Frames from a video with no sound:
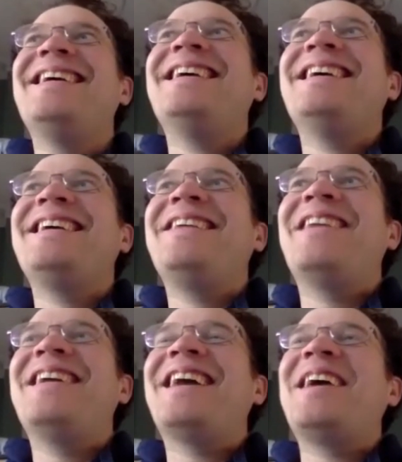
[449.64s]
you
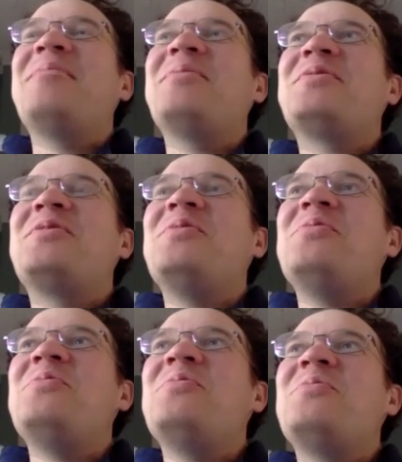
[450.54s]
weren't able
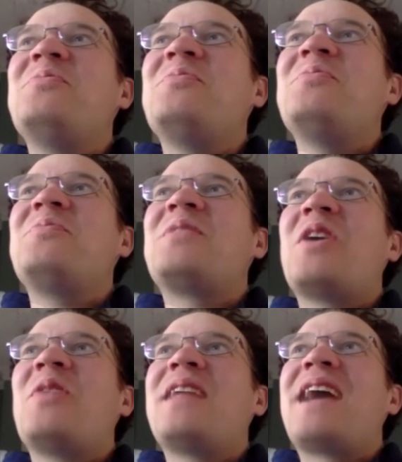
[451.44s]
to go
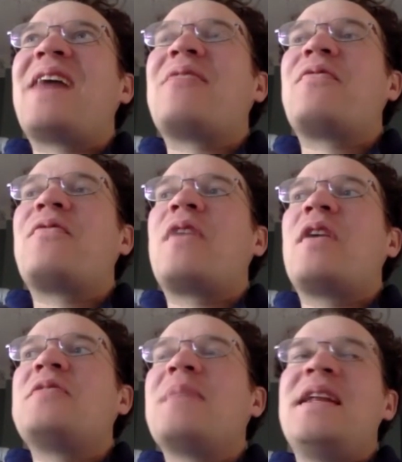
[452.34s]
and have
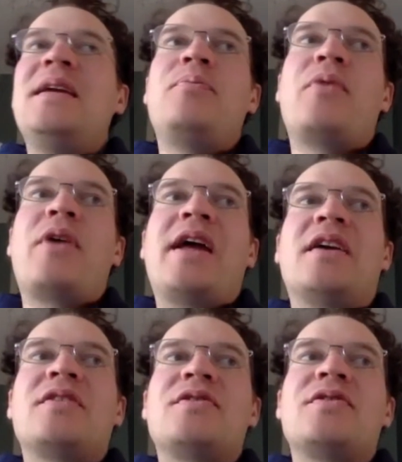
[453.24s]
as many
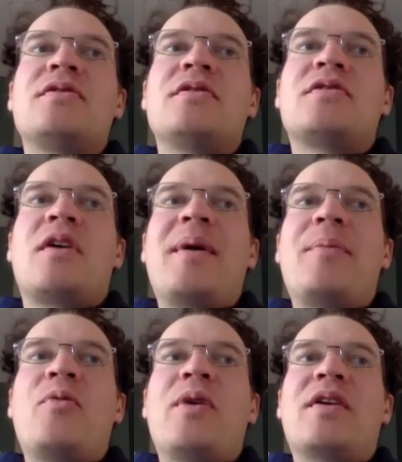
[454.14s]
breaks. Because I
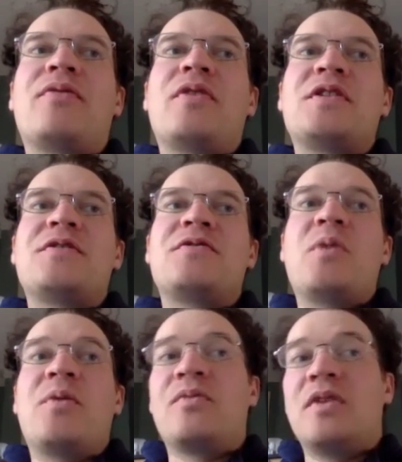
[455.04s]
remember when
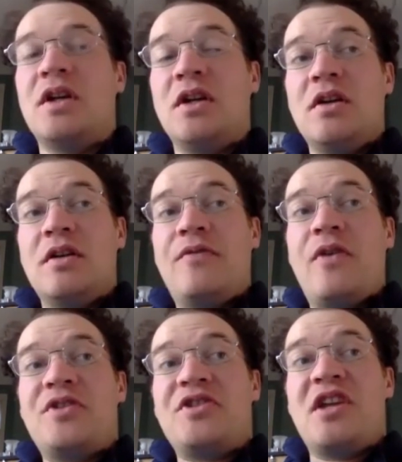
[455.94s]

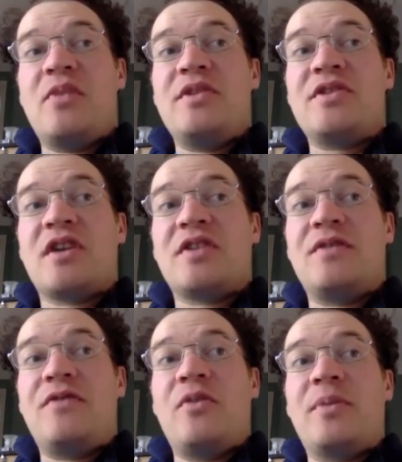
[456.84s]
first year we
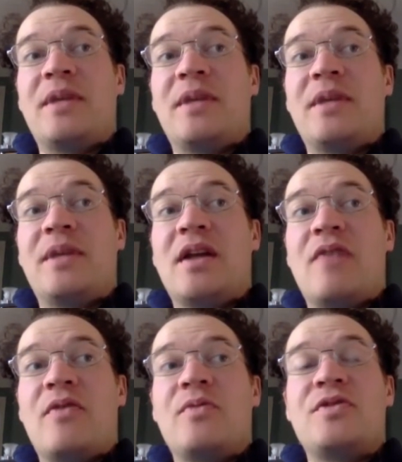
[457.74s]
started filming,
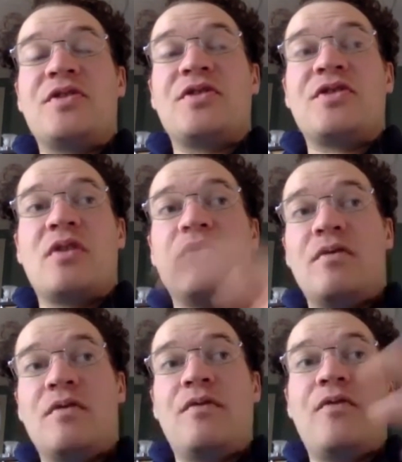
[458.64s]
it was just so
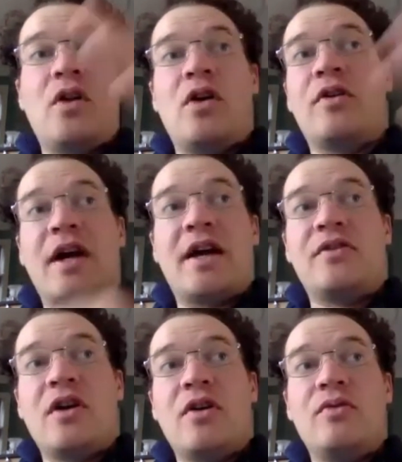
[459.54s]
full on. I had
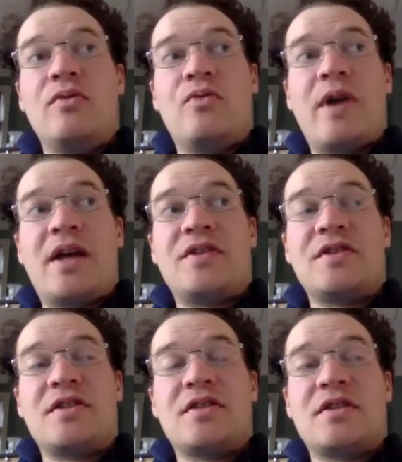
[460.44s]
no
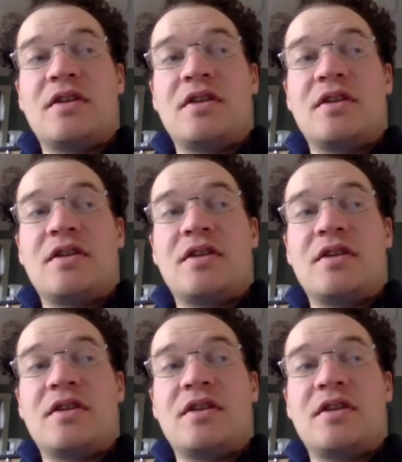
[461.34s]
rest in